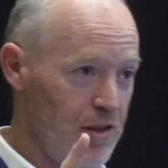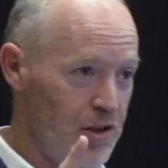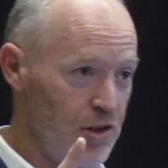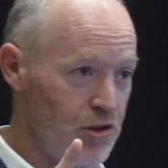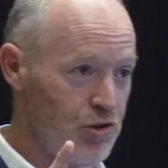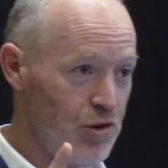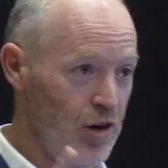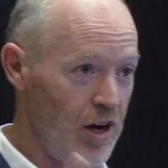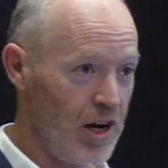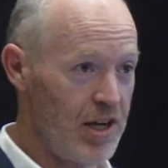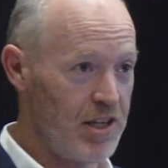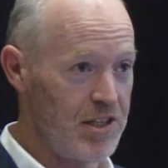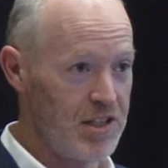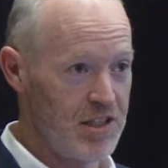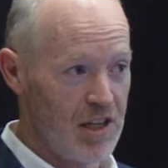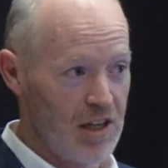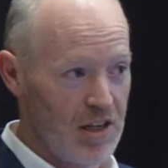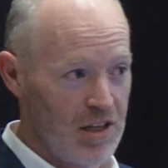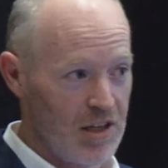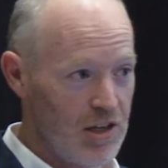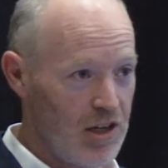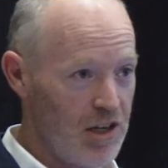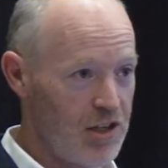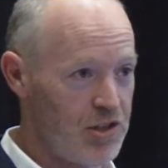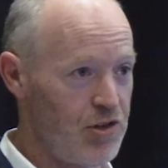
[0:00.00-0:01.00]
trays,
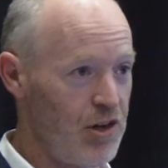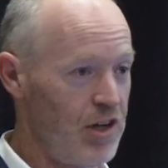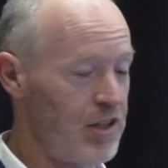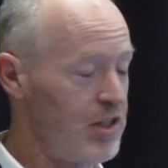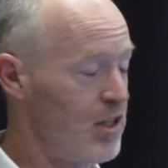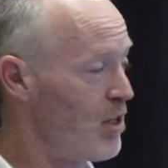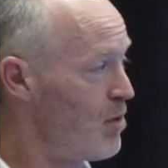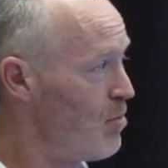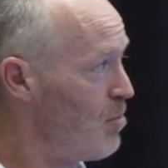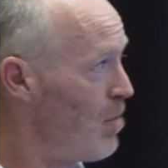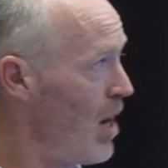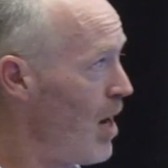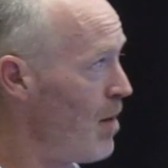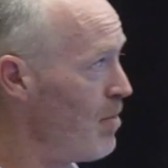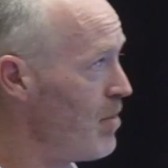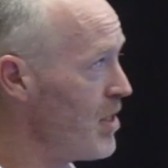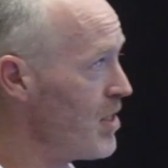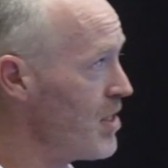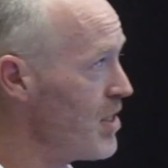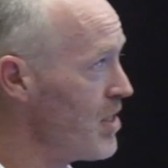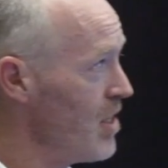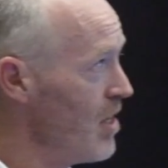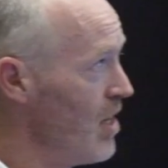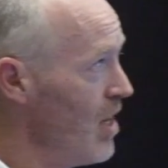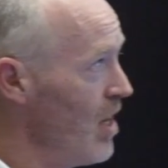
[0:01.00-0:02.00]
extract the
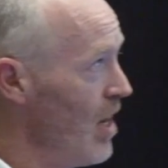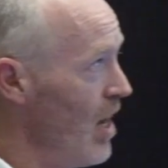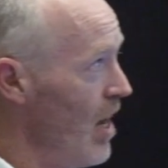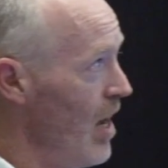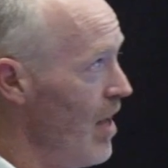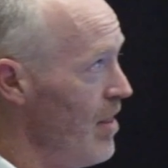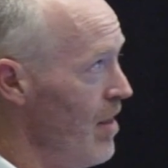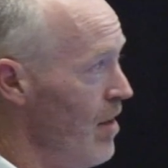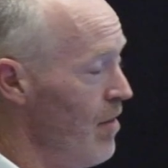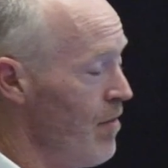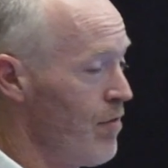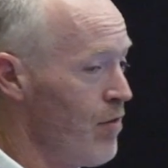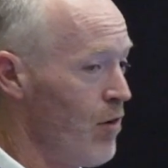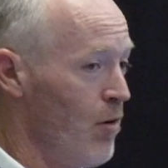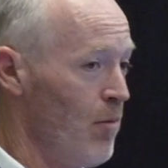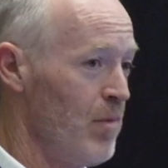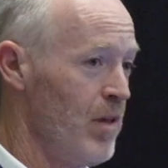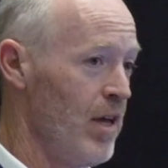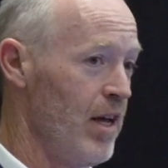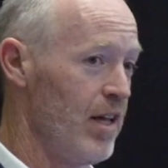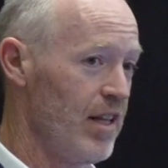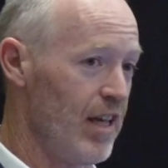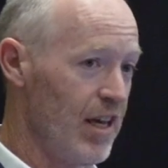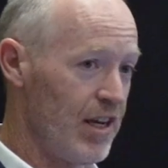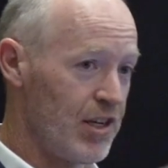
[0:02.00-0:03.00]
compartments, and then from
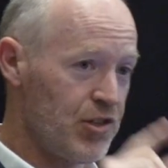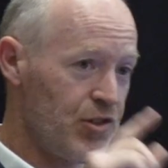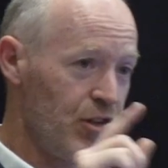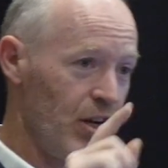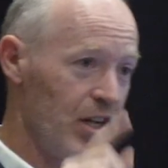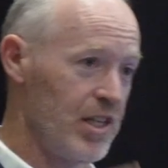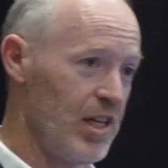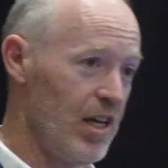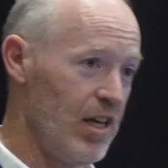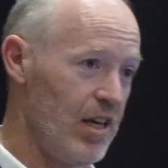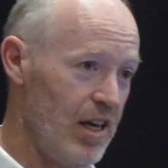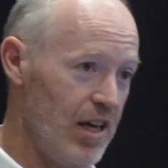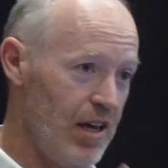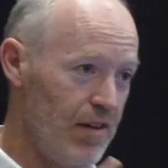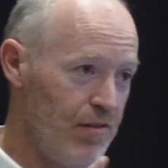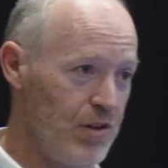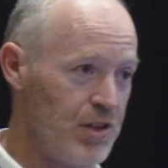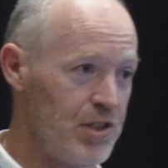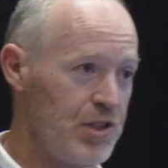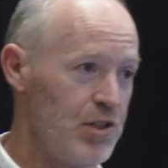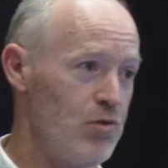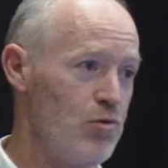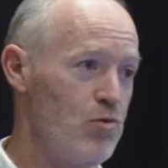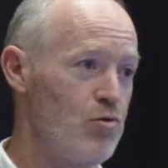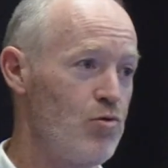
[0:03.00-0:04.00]
that, extract every
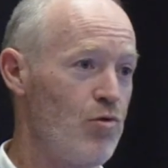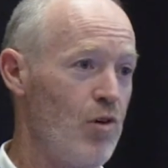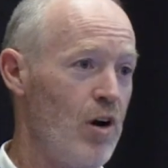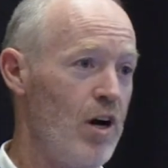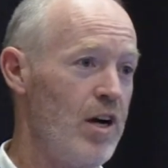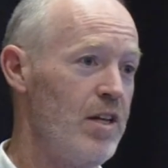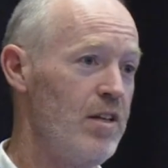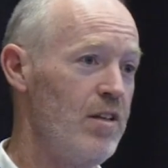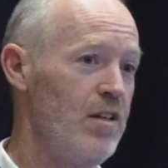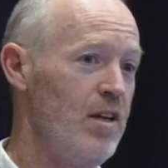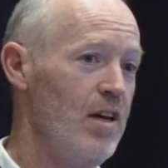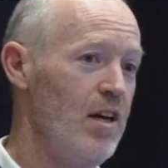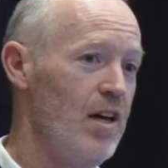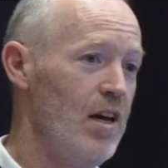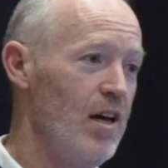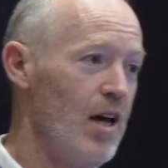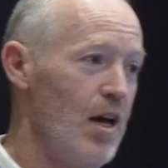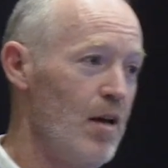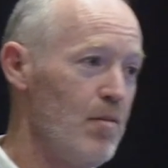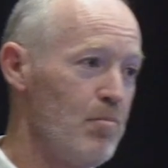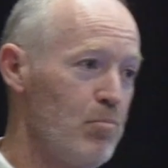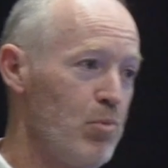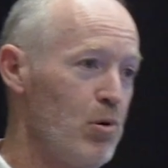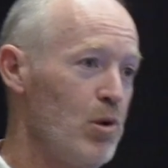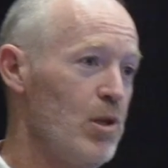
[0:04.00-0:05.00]
single grain
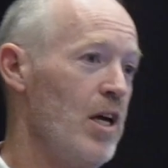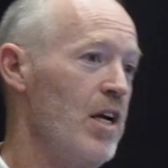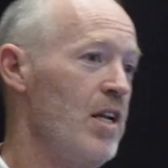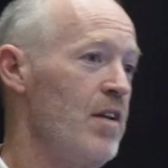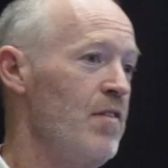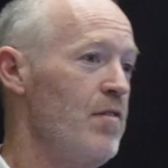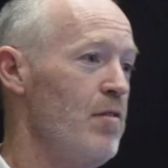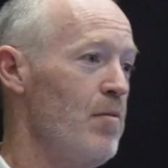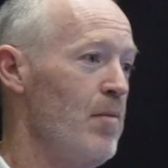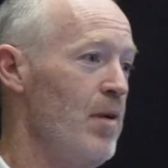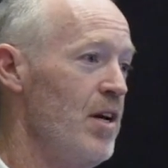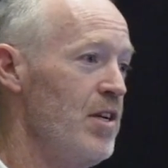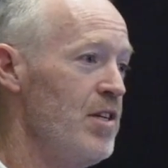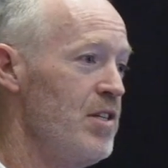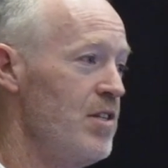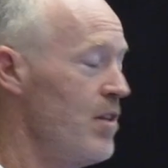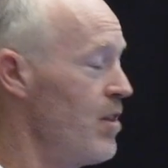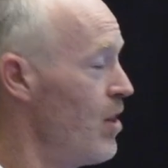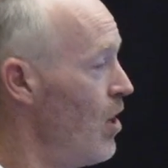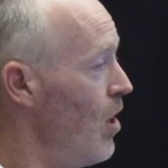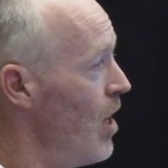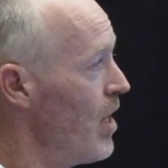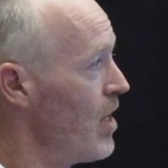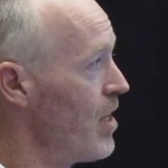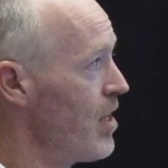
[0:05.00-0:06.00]
and pull out
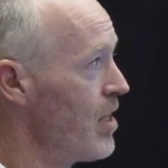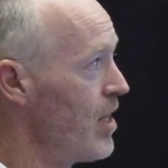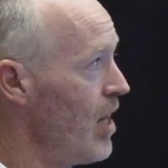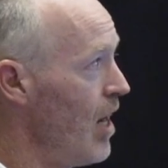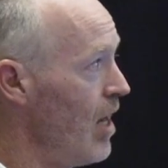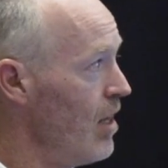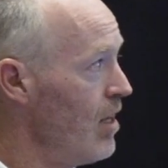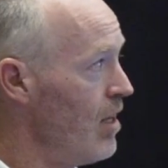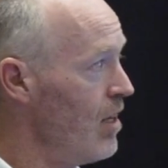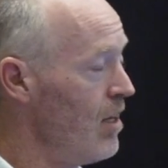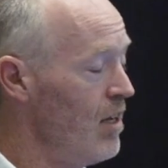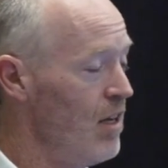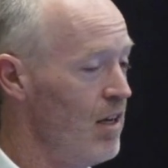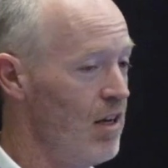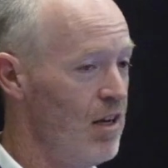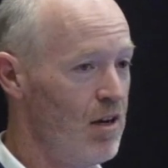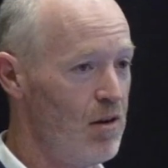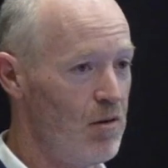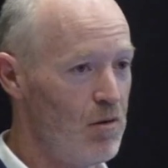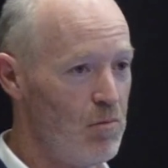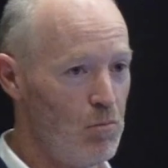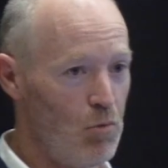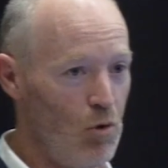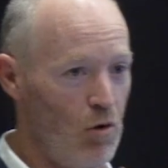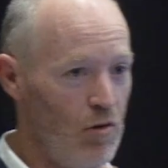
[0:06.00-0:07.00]
information like color,
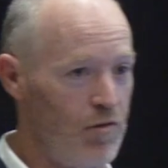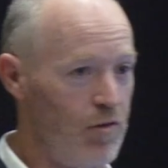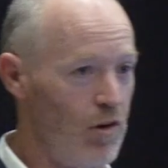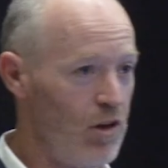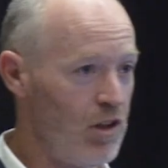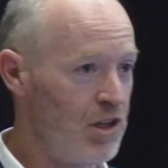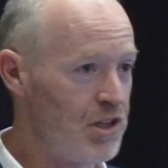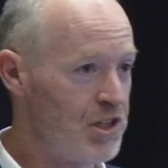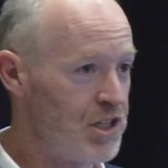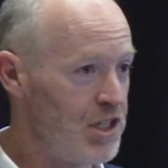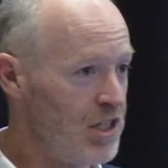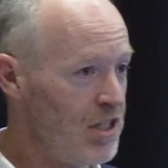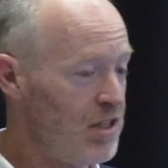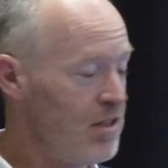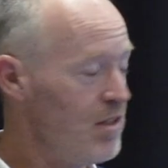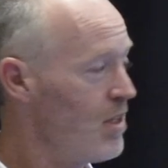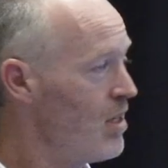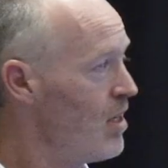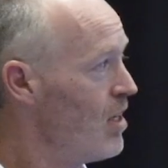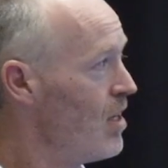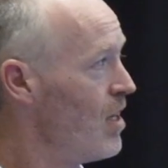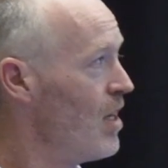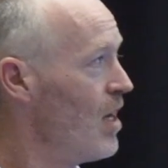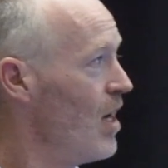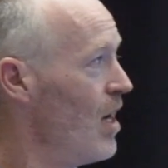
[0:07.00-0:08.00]
morphology,
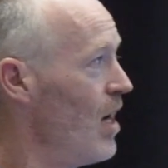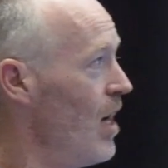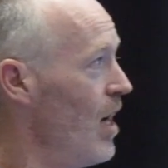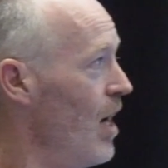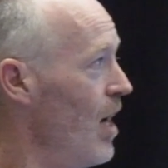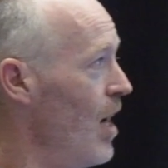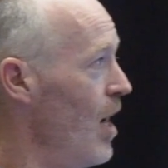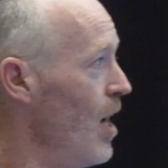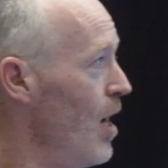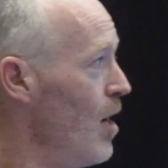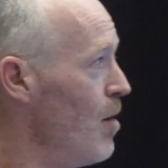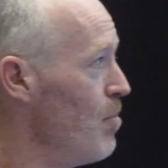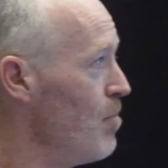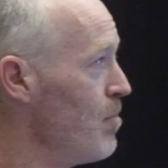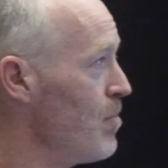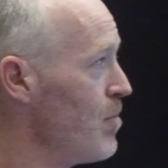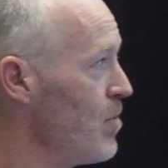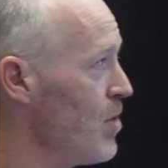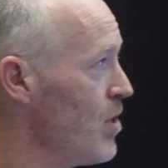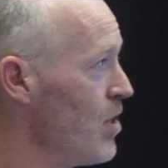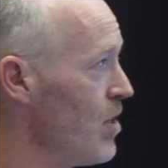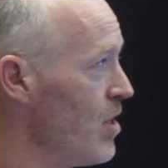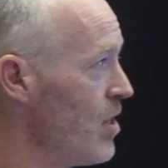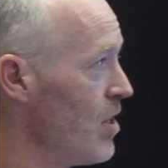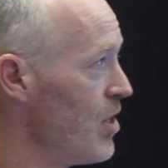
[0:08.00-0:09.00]

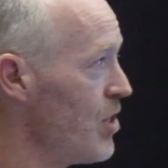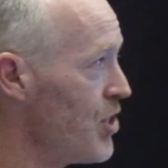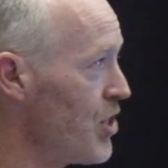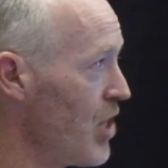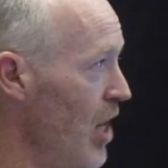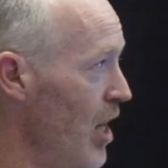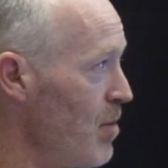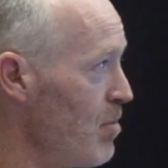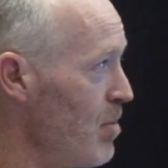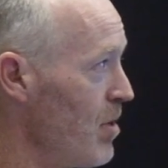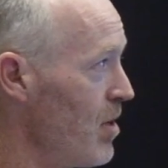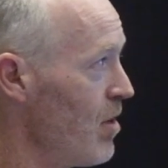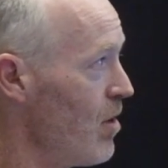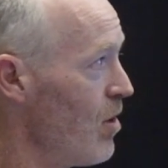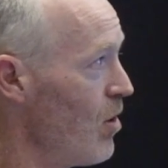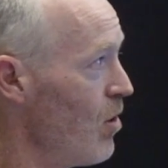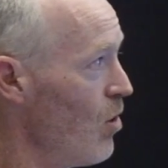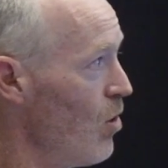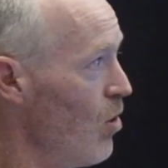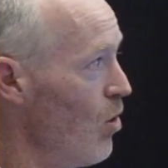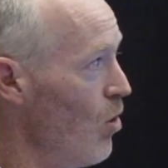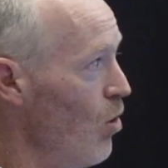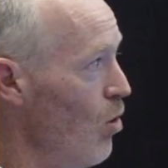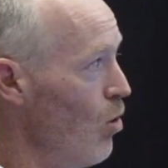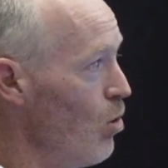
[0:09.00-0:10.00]
shape,
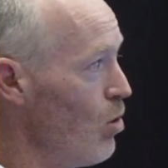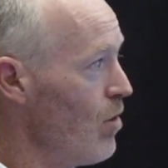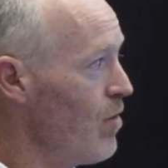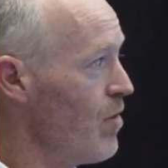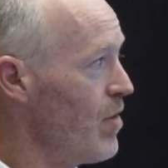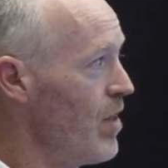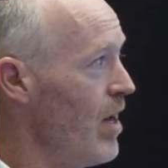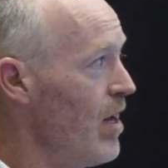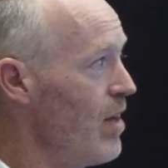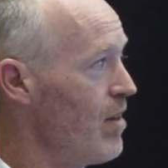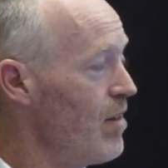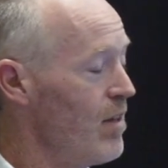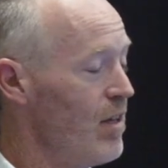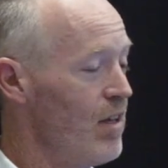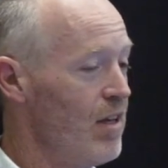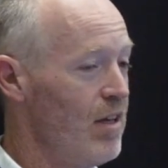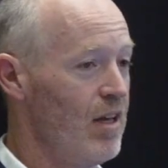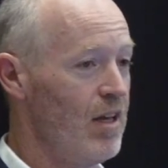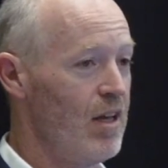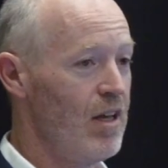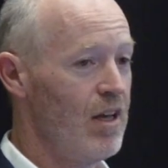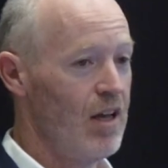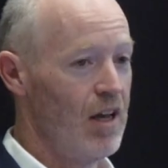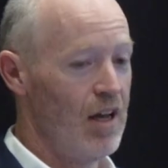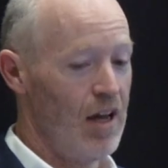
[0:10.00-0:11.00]
all of that
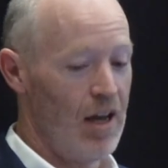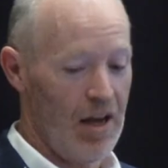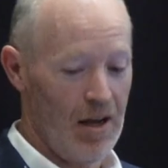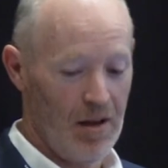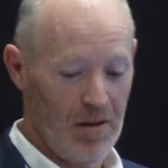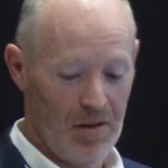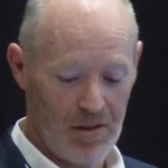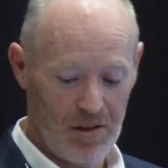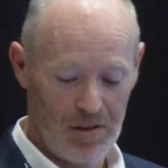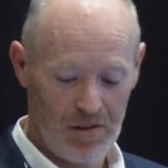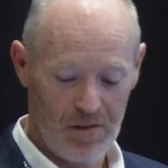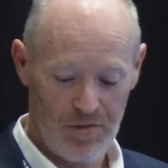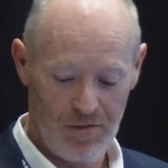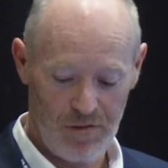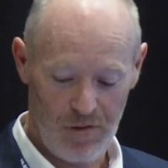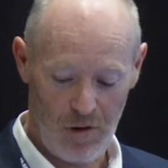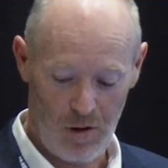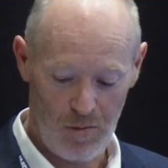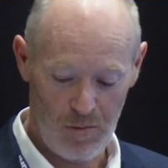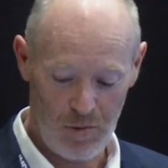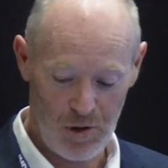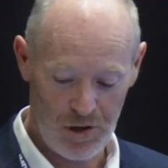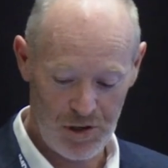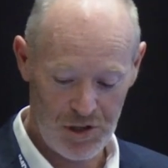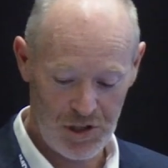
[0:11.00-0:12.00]

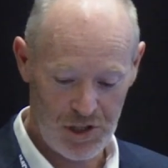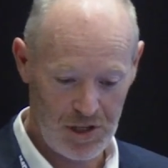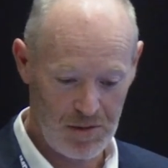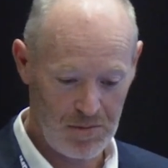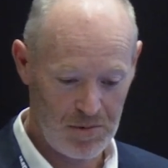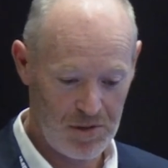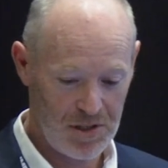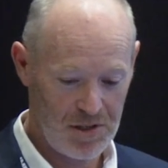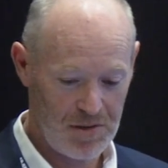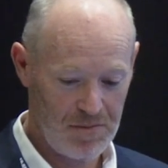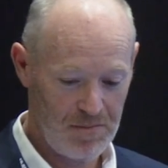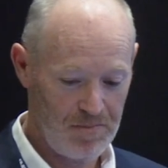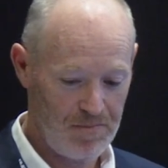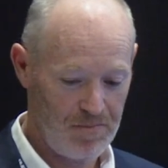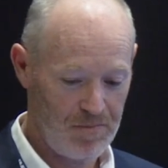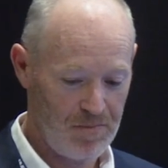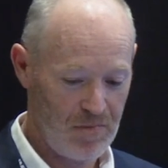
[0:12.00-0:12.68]
from those chips.